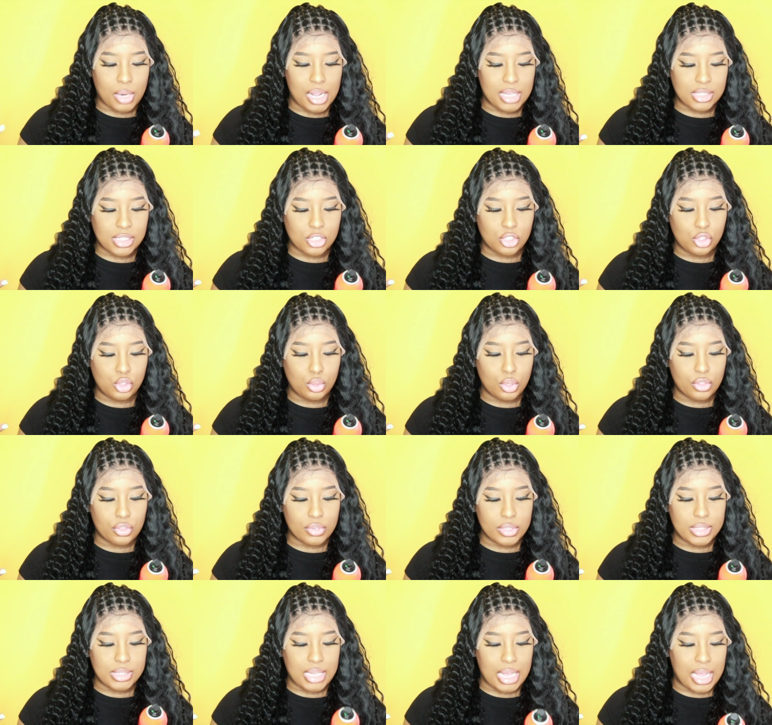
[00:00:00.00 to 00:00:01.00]
process two to
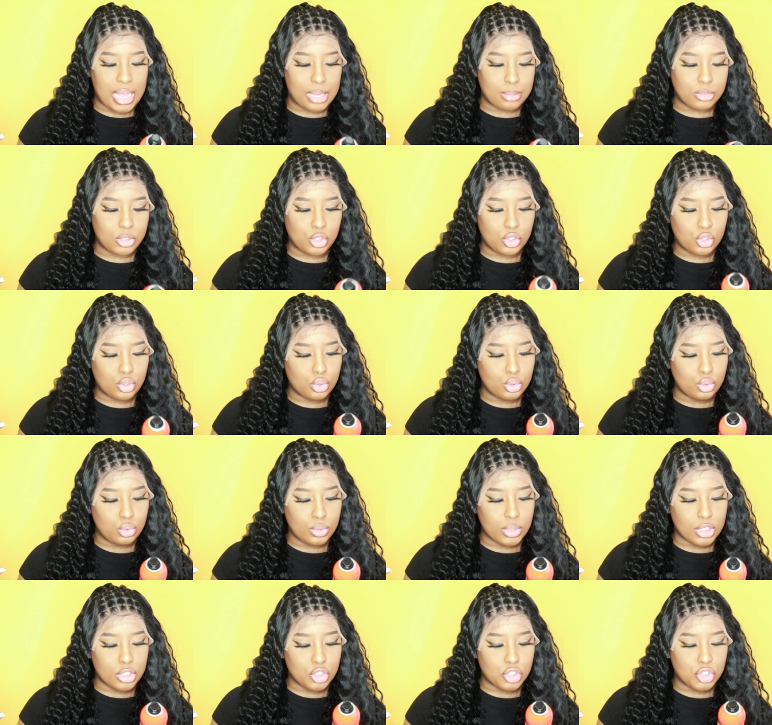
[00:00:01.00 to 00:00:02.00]
three times
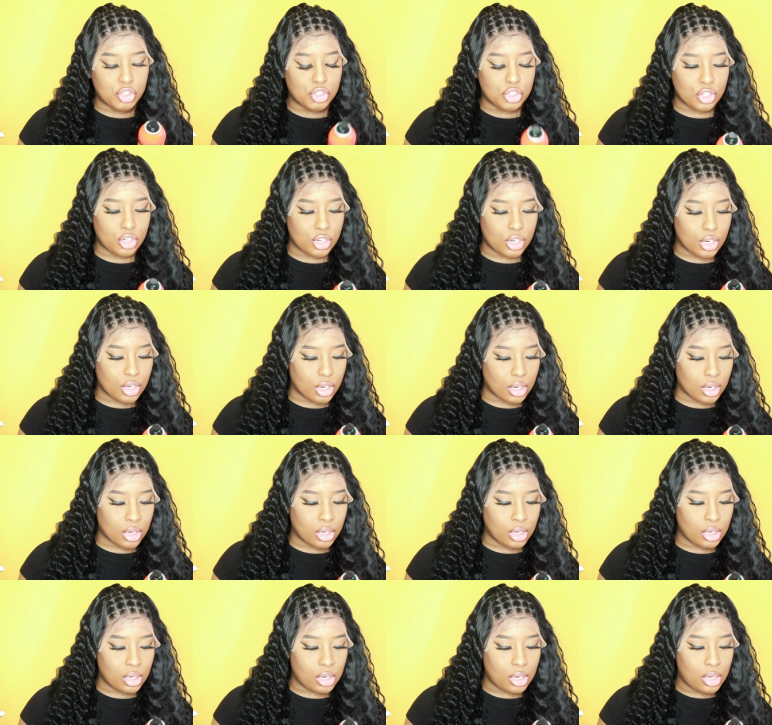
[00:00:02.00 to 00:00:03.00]
to
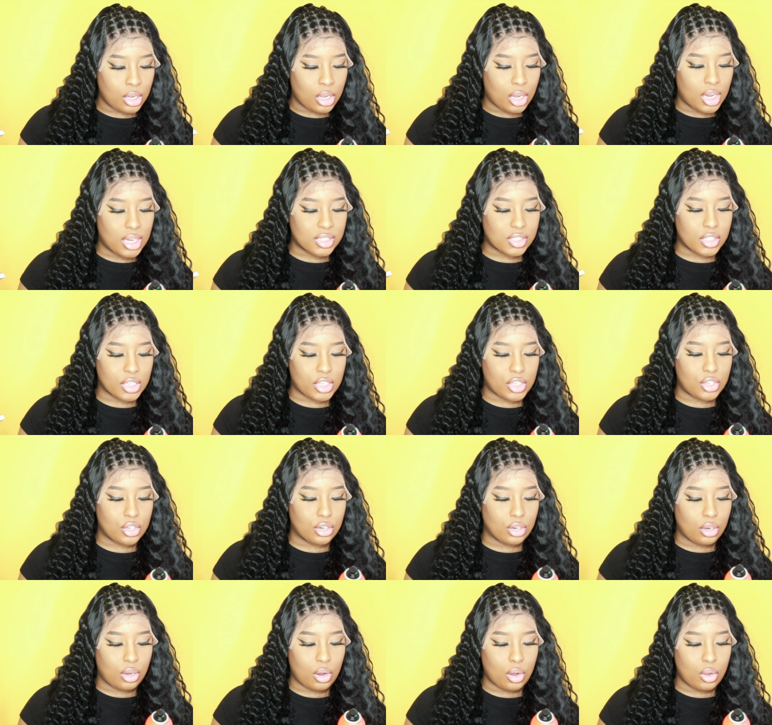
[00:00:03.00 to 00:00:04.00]
ensure a
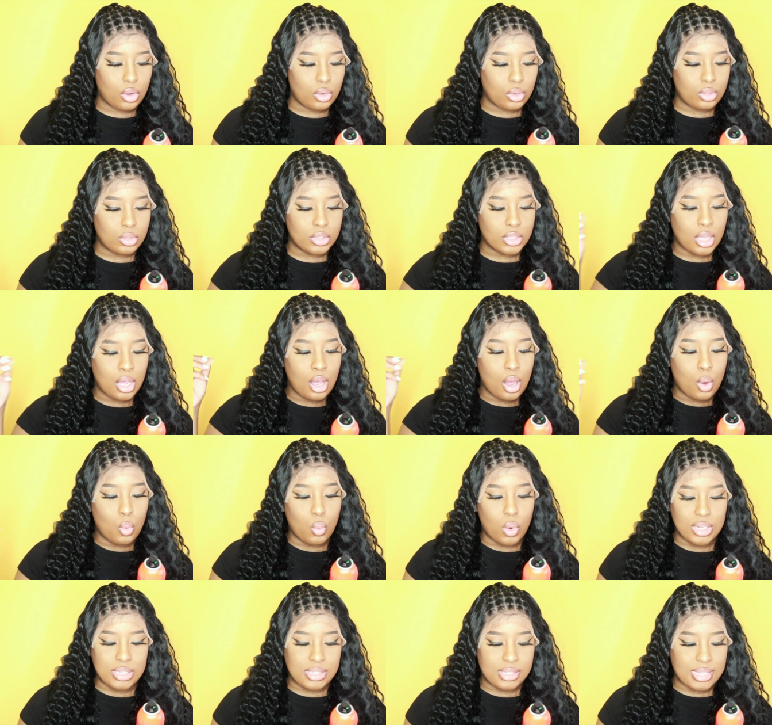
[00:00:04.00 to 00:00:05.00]
secure hold.
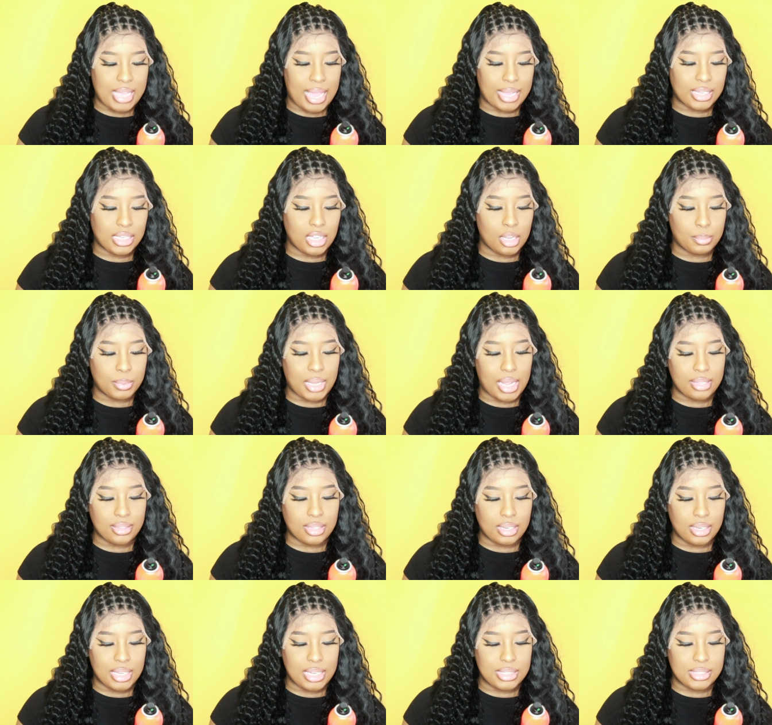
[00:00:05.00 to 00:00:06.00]
Once tacky, apply
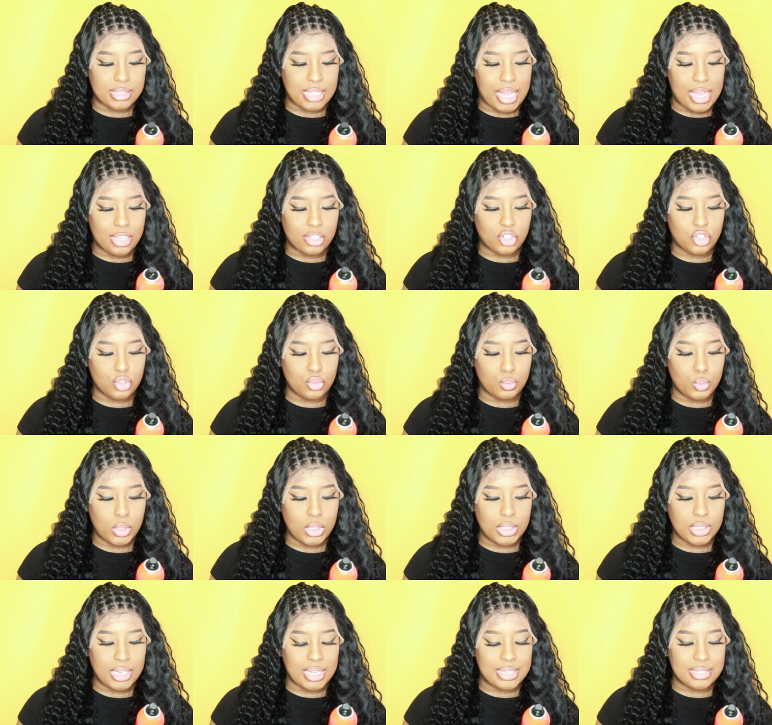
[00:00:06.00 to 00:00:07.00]
the lace as you
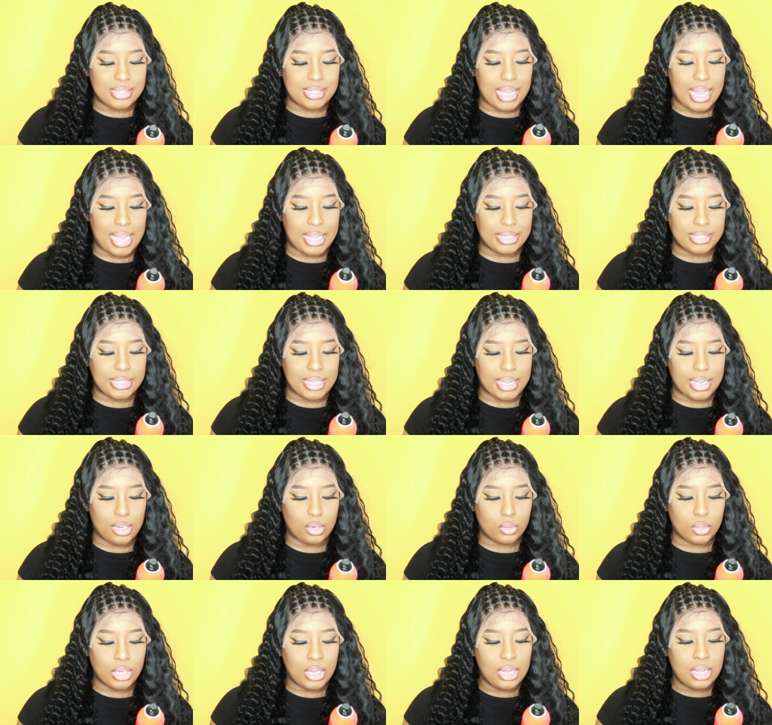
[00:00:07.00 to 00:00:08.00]
would and tie
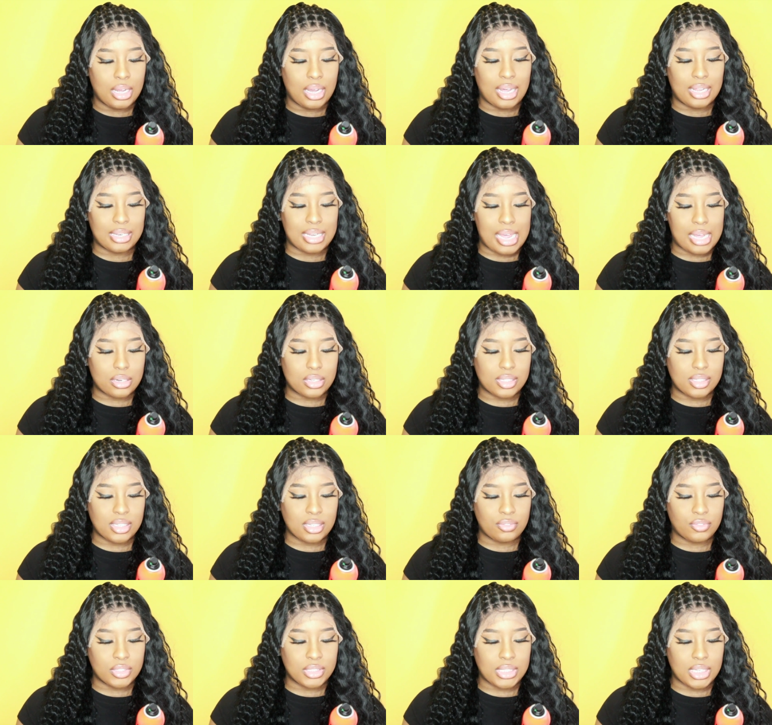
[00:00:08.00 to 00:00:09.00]
down. Allow to
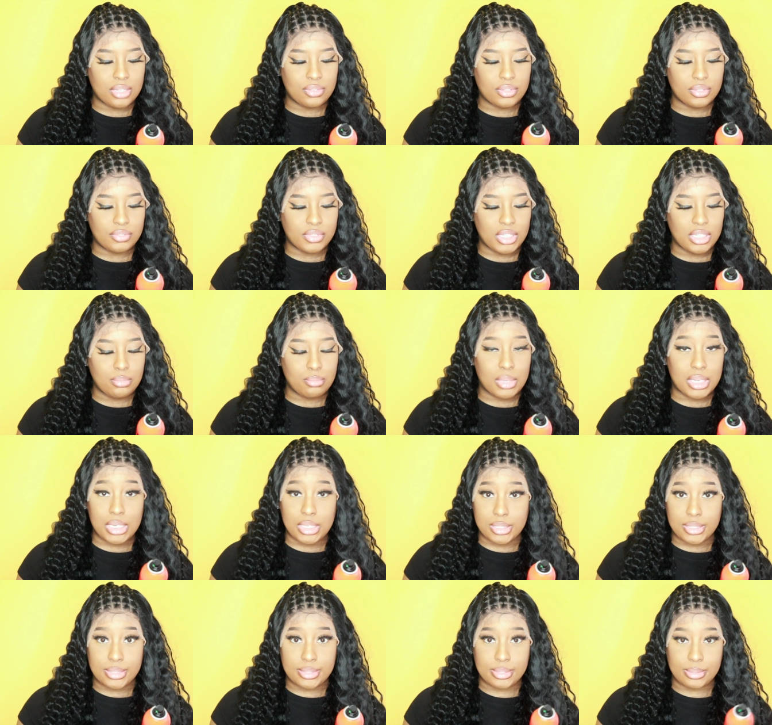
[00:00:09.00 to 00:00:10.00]
sit for ten to fifteen
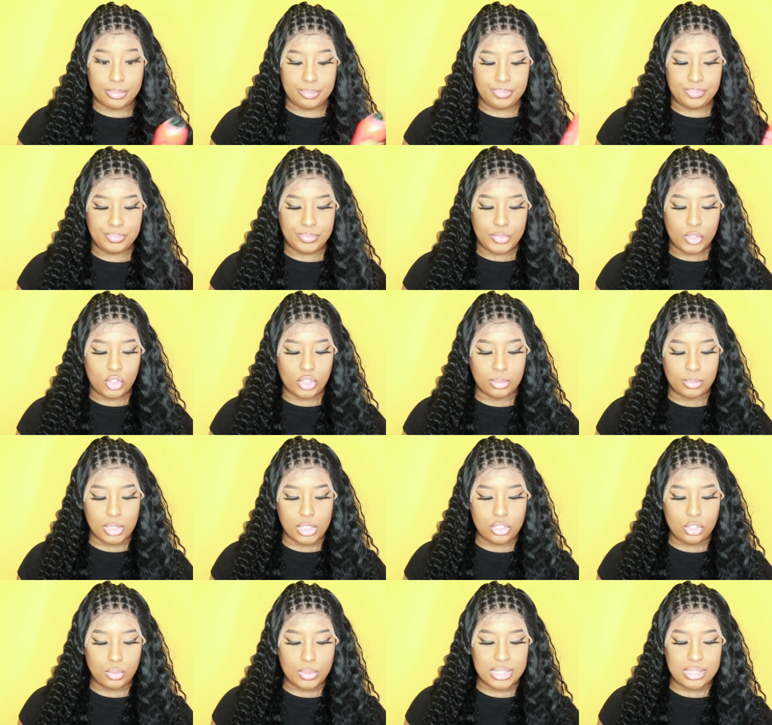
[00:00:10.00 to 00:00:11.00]
minutes. So I'm
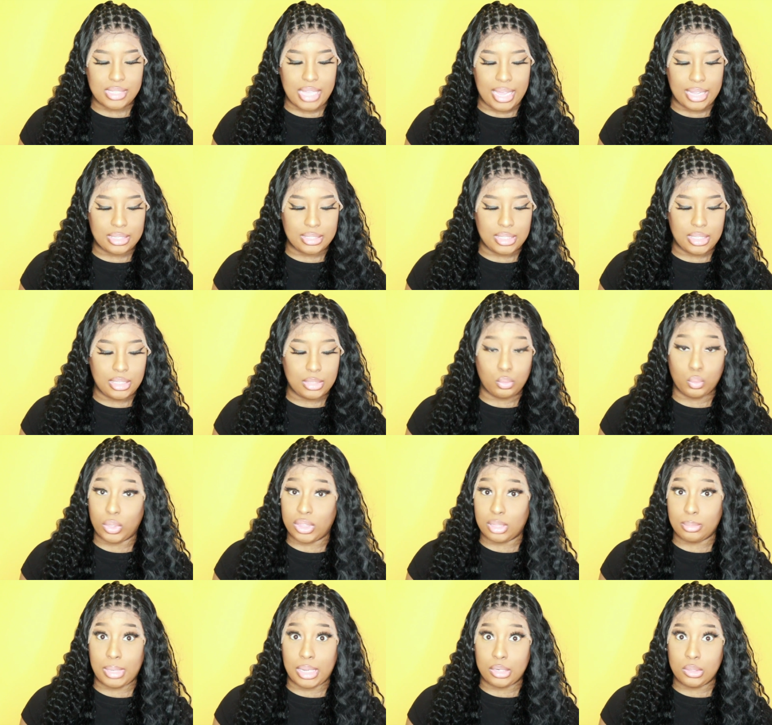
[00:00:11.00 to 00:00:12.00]
gonna do exactly what
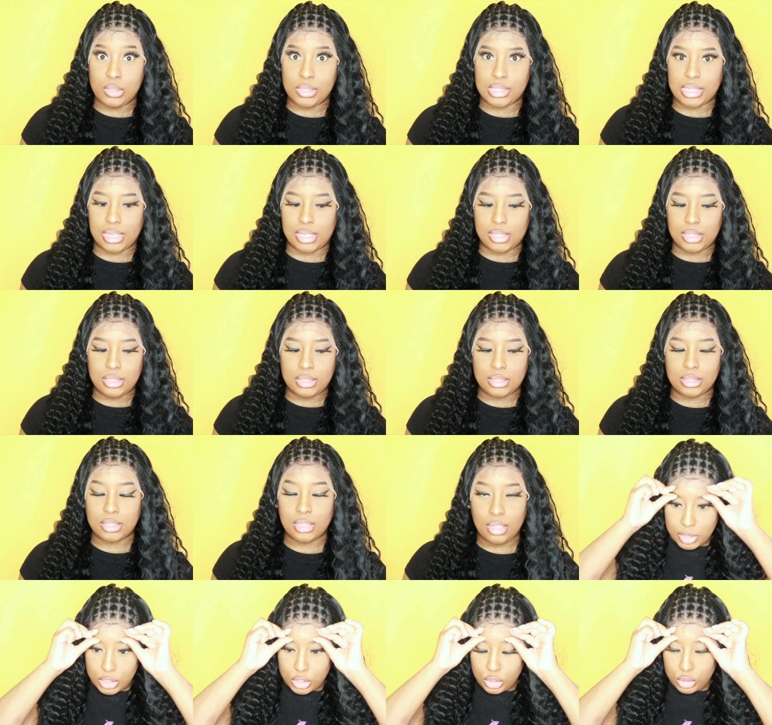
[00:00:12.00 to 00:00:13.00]
the bottle says.
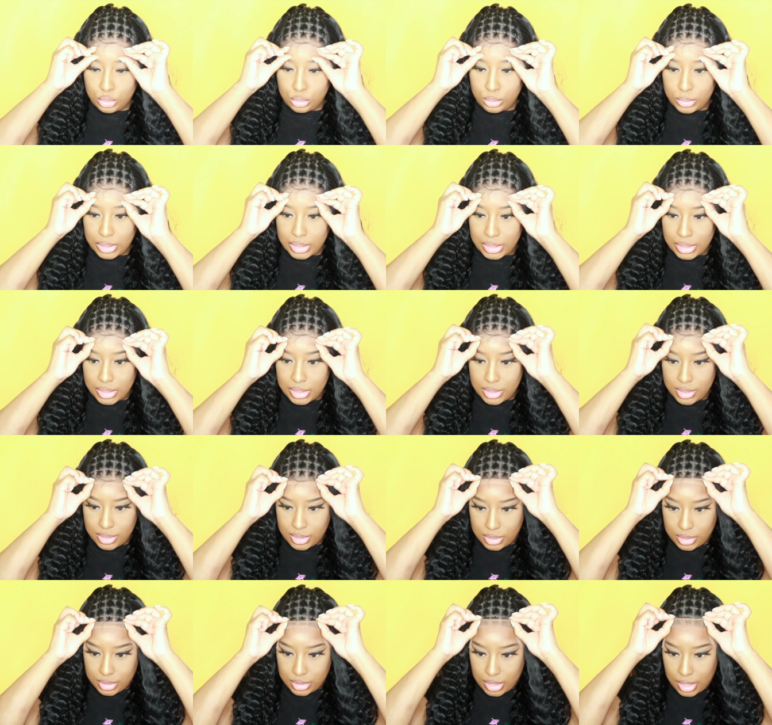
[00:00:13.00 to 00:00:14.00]
What I'm gonna do
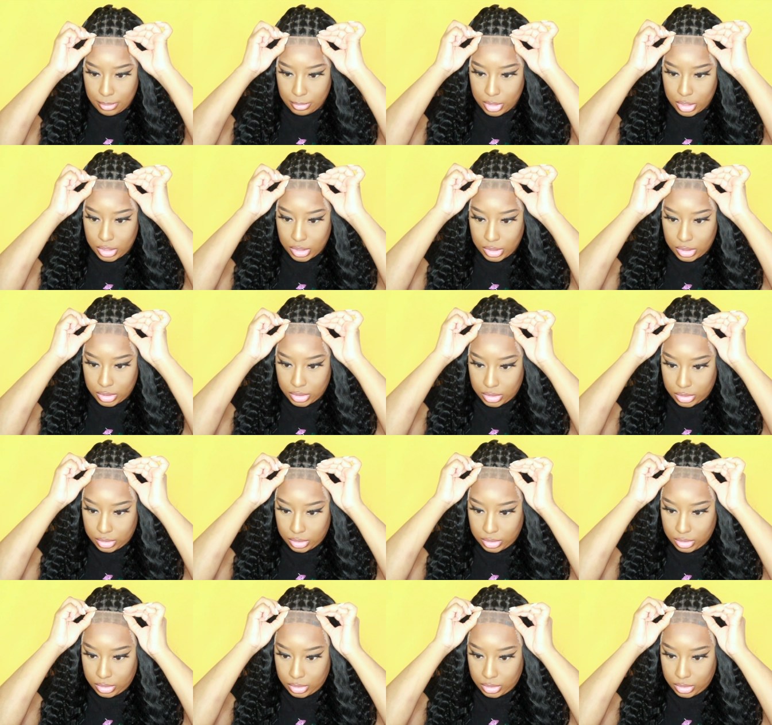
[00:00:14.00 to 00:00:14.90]
is I'm gonna